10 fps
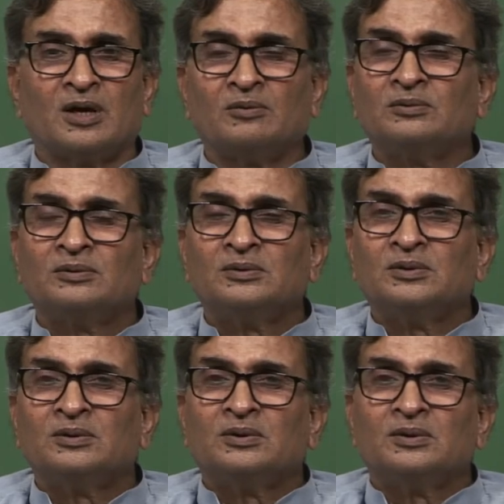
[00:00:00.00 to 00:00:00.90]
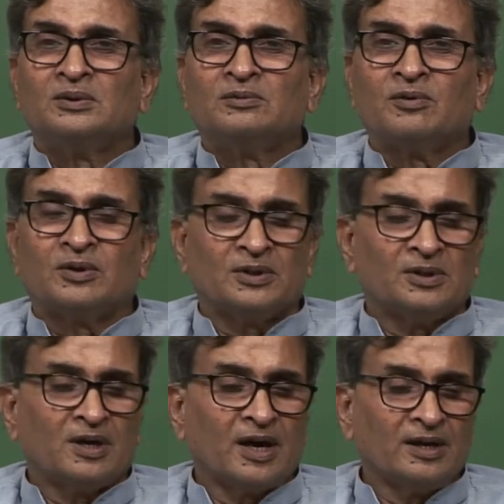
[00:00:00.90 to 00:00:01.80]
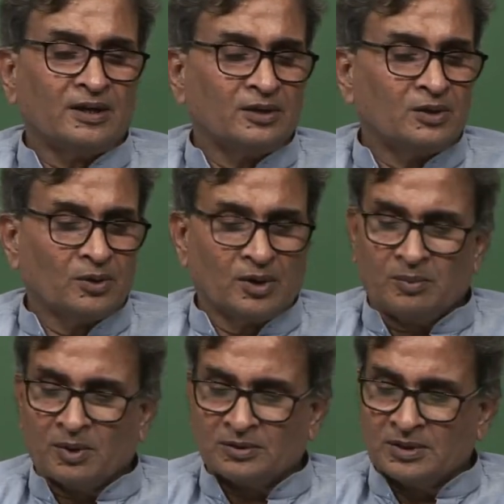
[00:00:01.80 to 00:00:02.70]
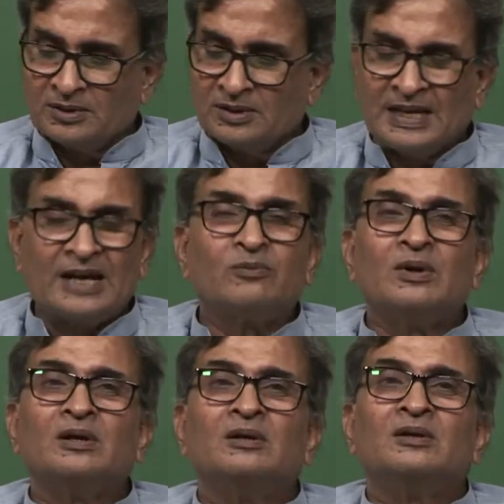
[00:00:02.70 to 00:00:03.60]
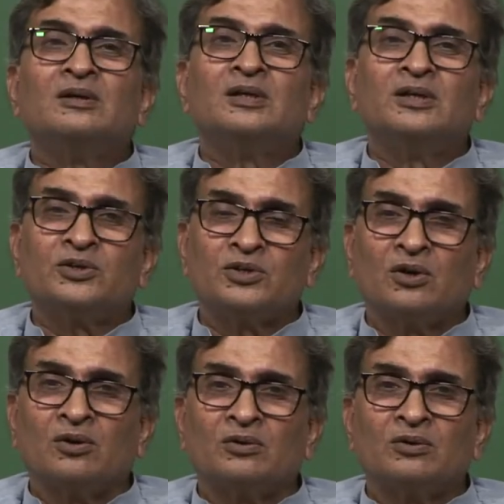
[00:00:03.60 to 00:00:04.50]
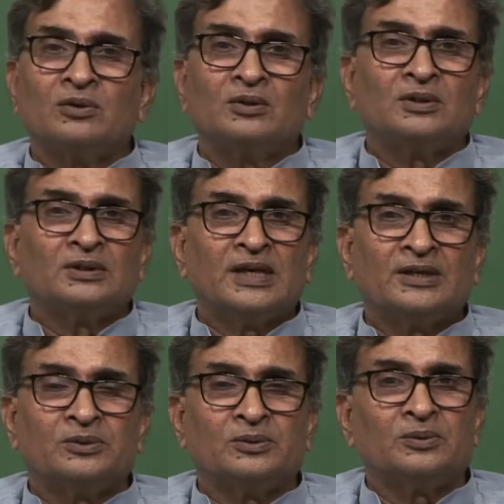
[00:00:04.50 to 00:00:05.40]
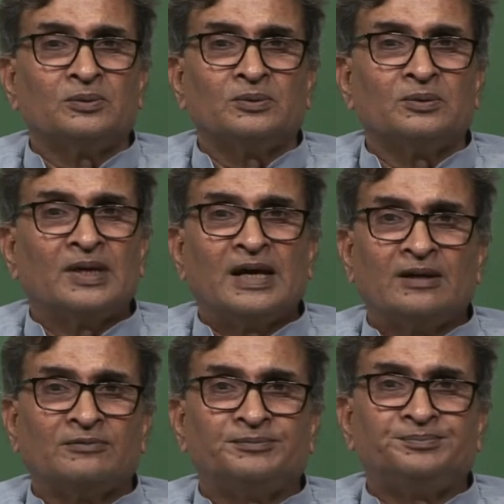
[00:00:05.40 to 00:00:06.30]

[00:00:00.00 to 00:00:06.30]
around for the drying and curing process, and that will ensure that you have